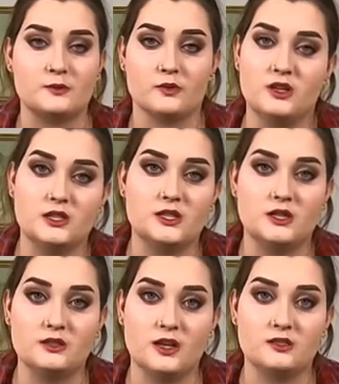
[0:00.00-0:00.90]
When you get to
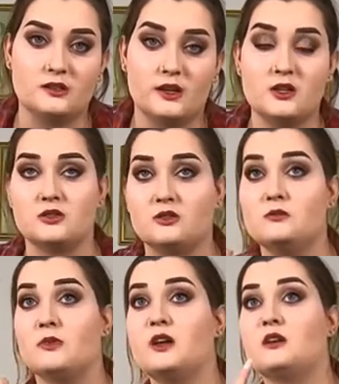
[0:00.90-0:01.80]
your destination, your
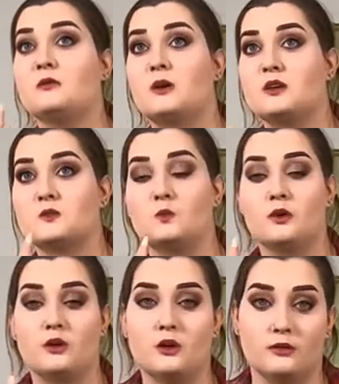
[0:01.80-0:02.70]
makeup has
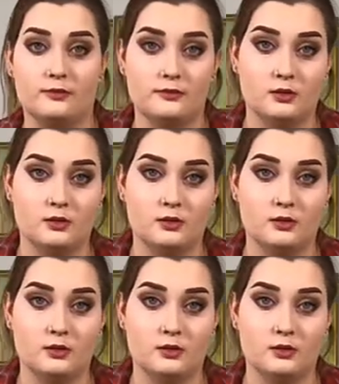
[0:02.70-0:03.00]
worn off.